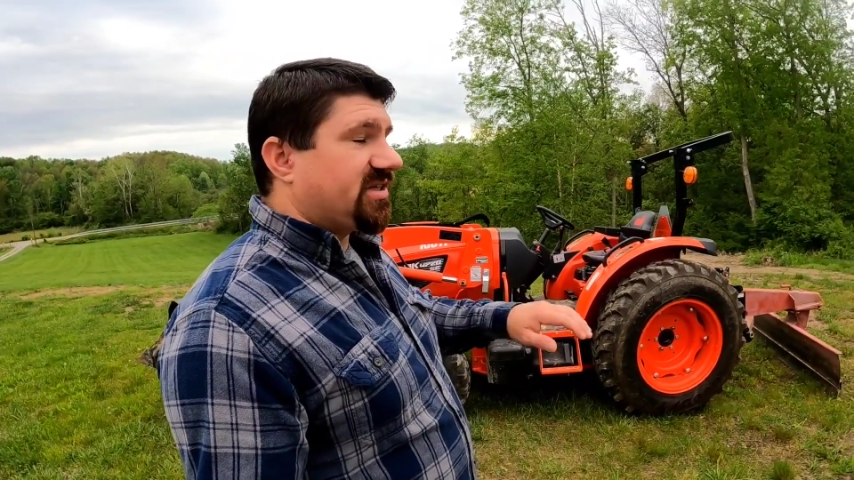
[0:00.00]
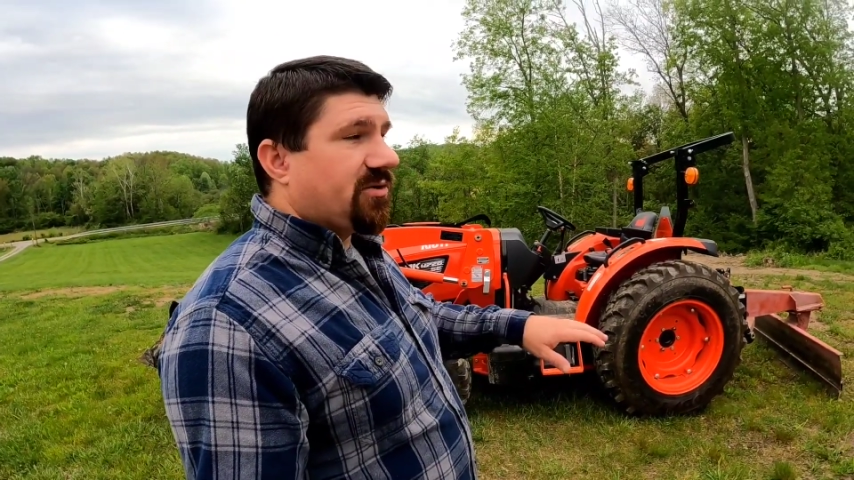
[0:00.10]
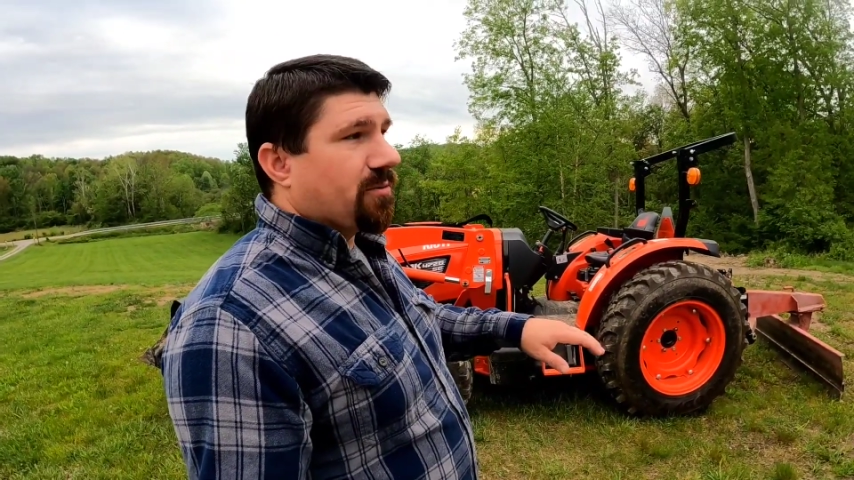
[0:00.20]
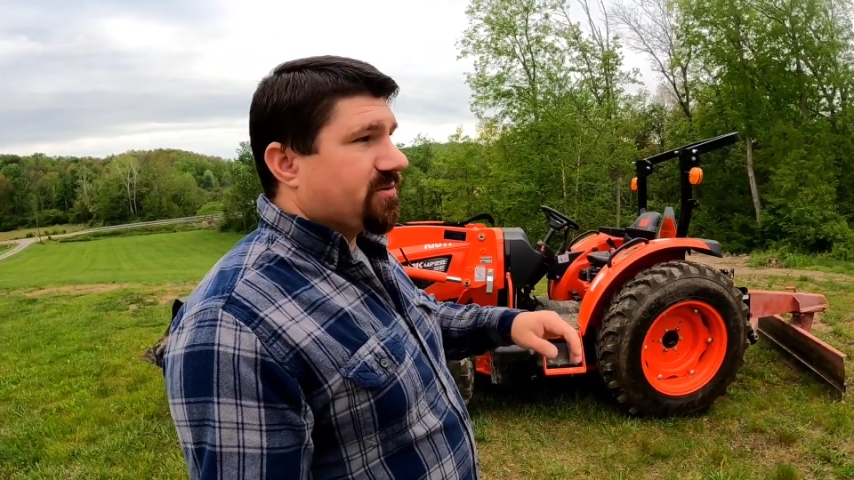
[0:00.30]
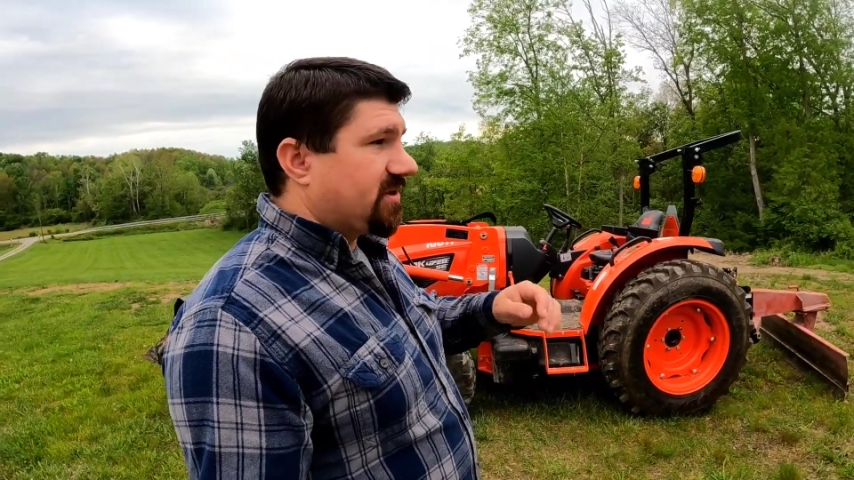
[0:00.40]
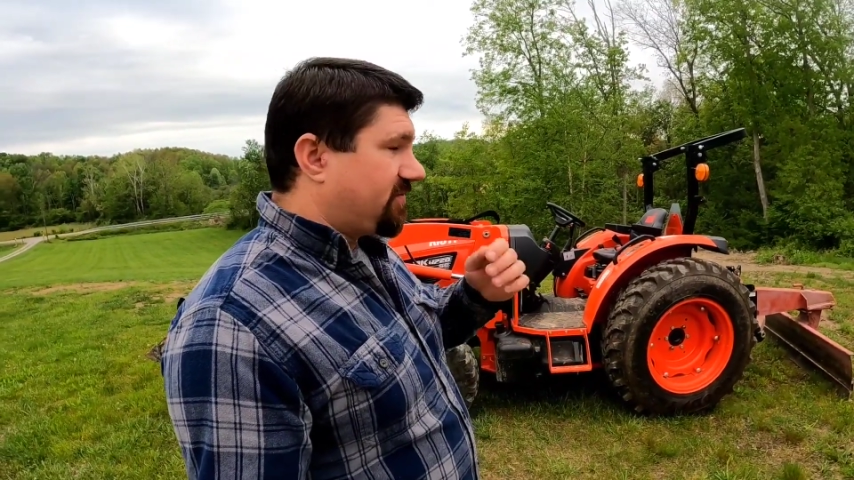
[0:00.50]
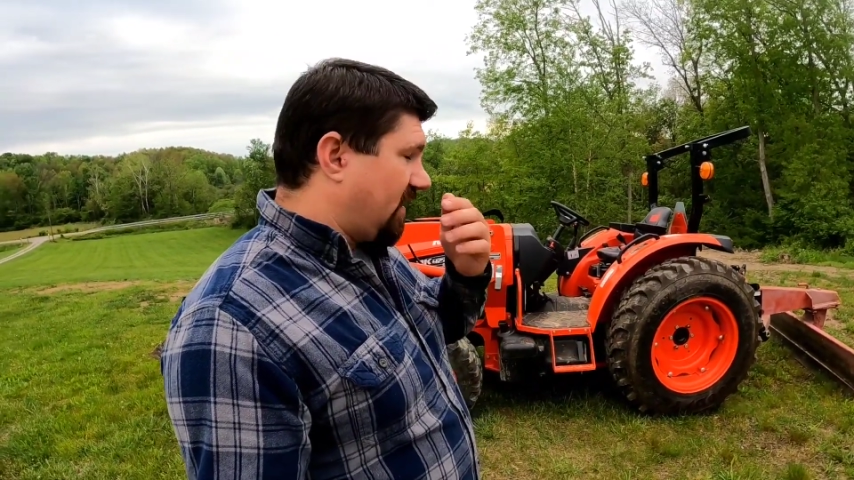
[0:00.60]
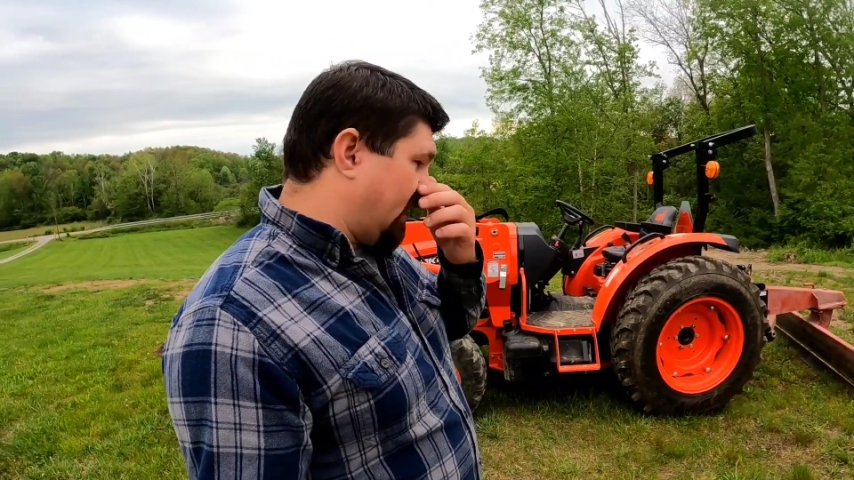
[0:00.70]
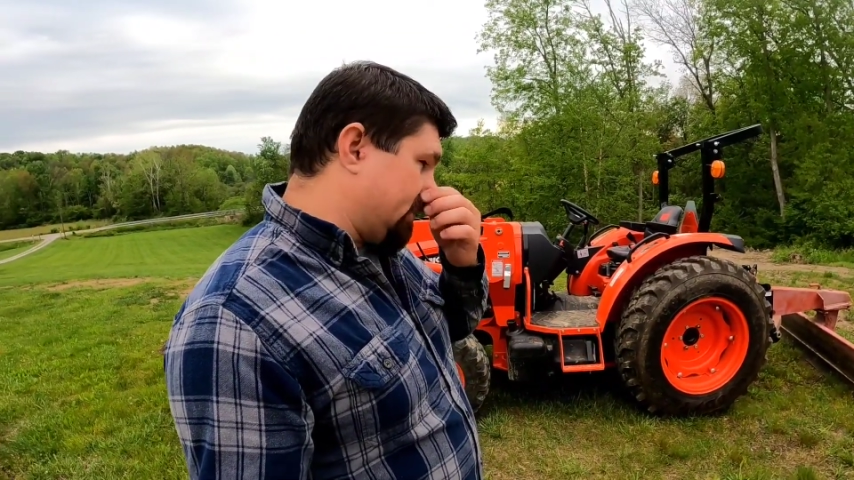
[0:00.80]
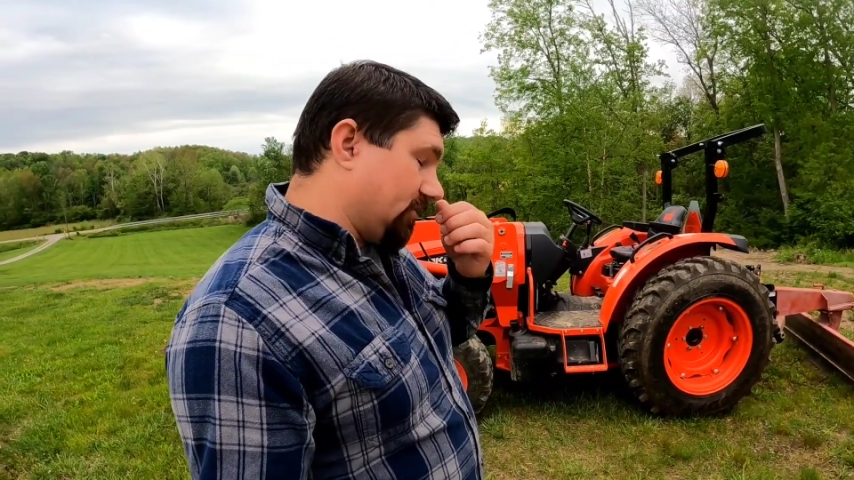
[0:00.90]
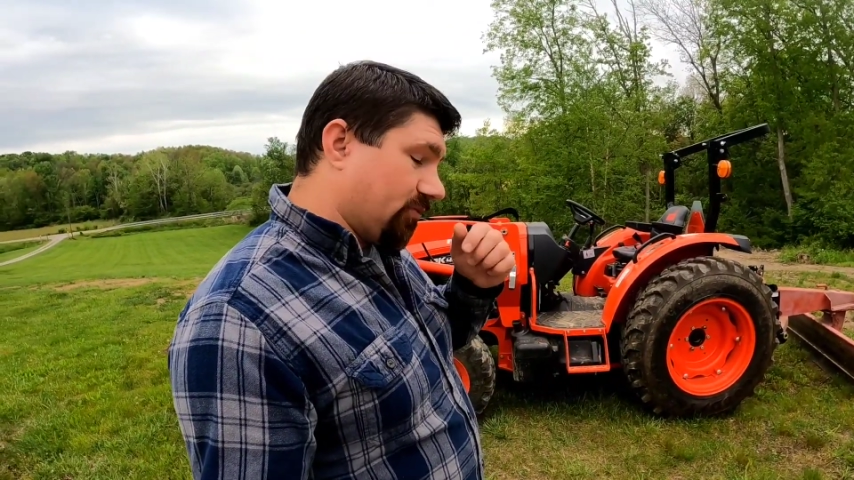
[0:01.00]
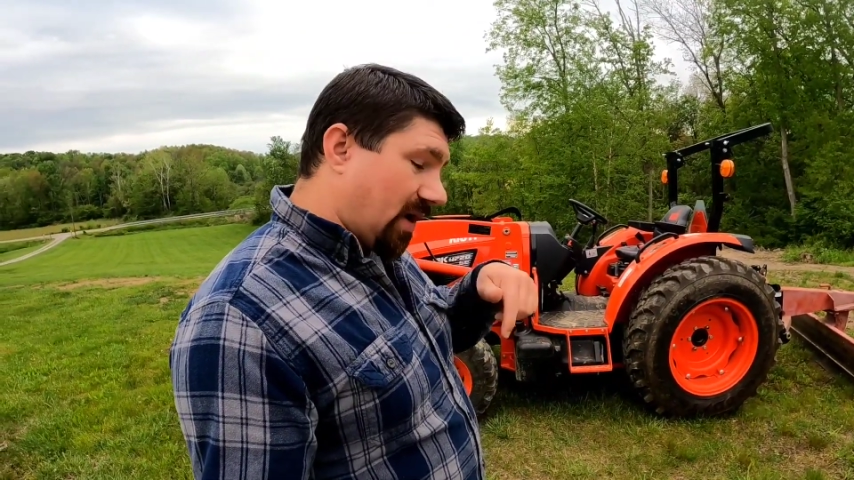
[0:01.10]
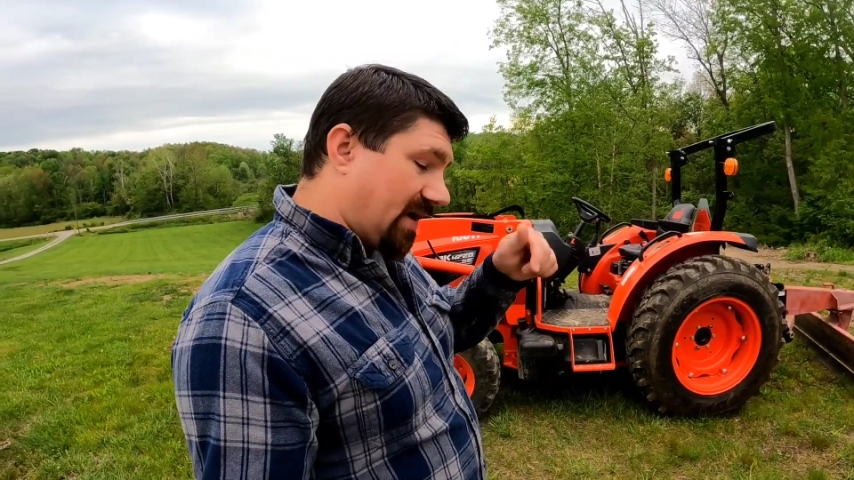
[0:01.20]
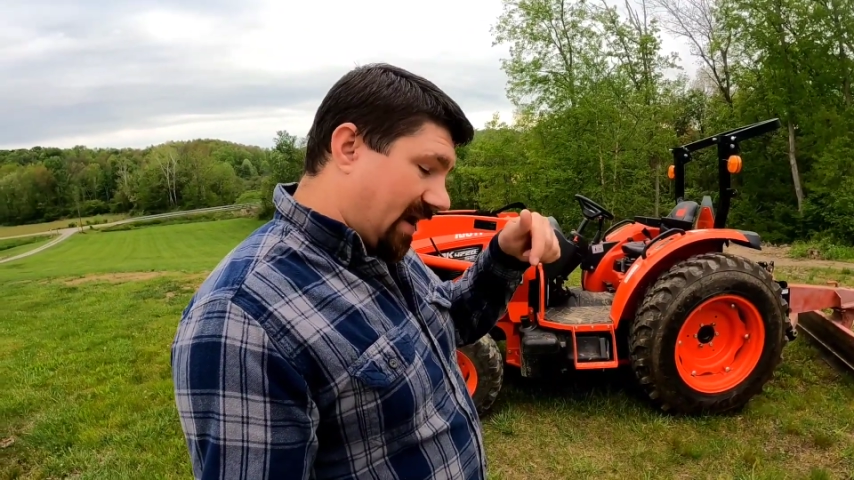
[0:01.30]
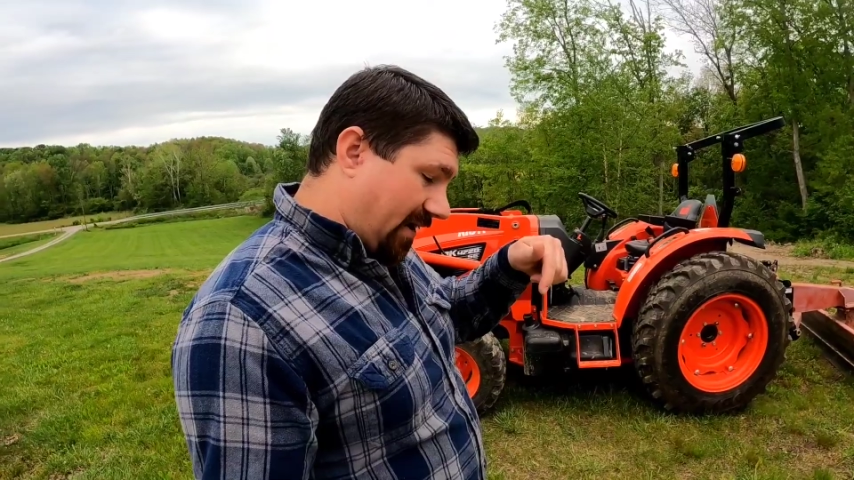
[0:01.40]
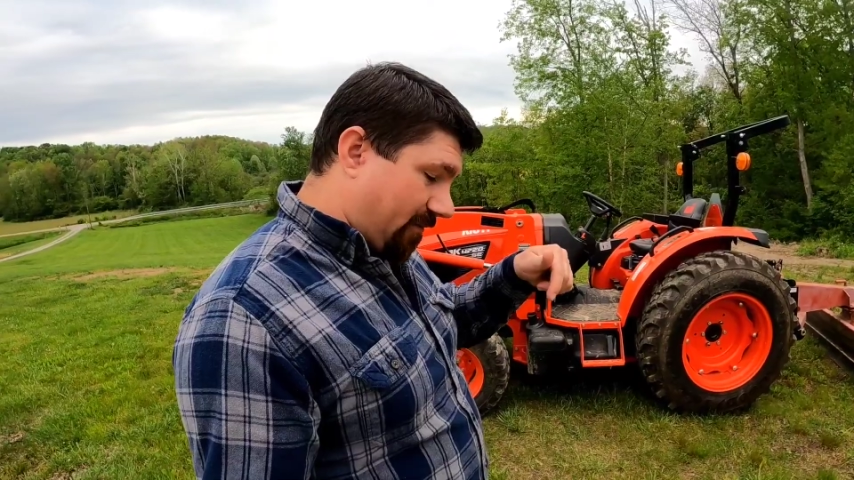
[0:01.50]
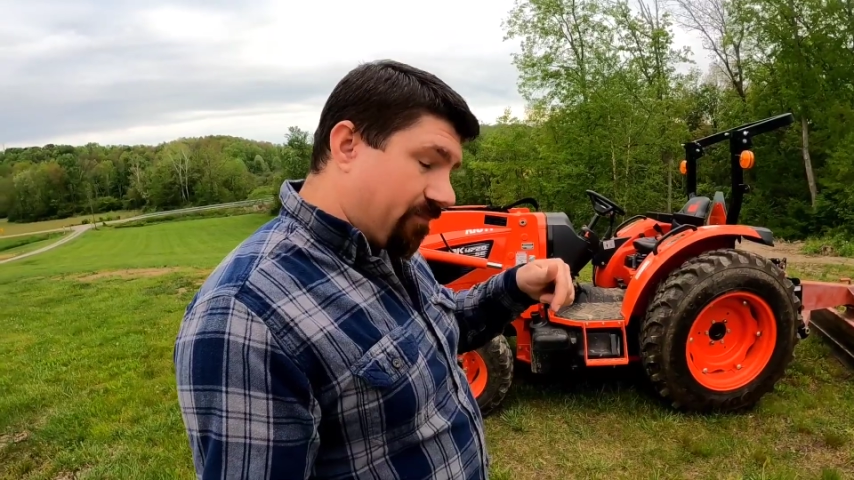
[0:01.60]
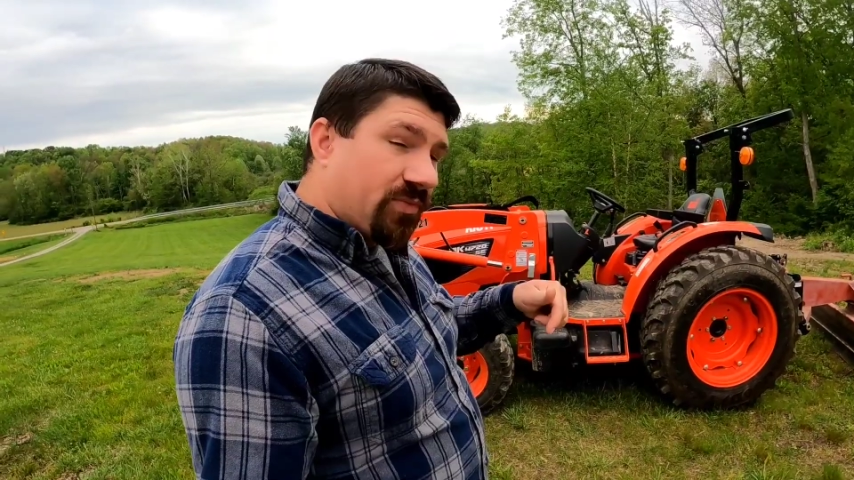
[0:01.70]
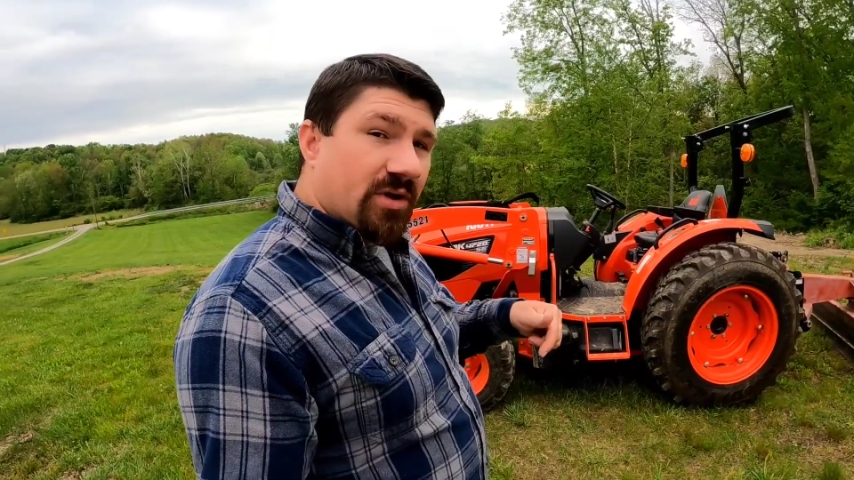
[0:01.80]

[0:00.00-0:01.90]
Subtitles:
0% financing right now.